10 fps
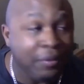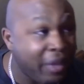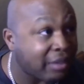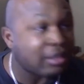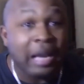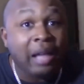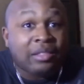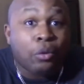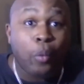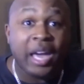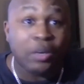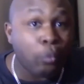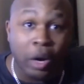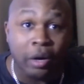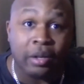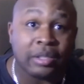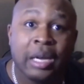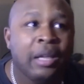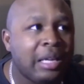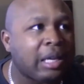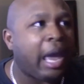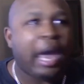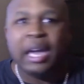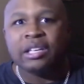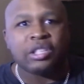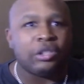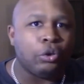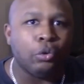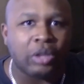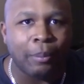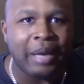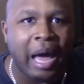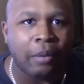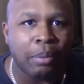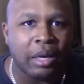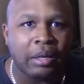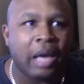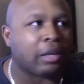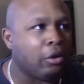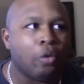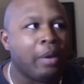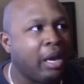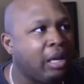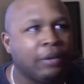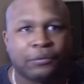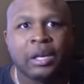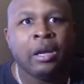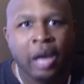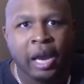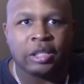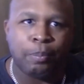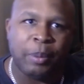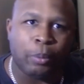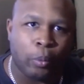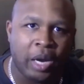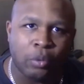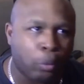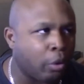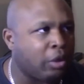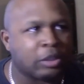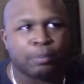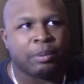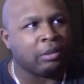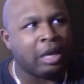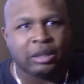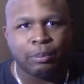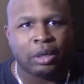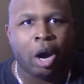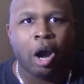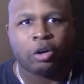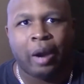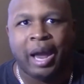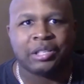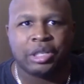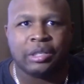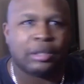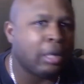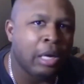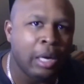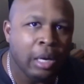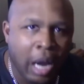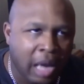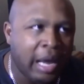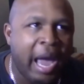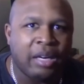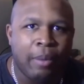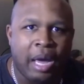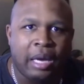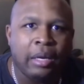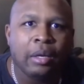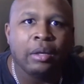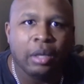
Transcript: That's not the way it works! That's like an Asian dude coming out and being like, you know, man, if Asian people ran the world, it'd just be nothing but car crashes and anime.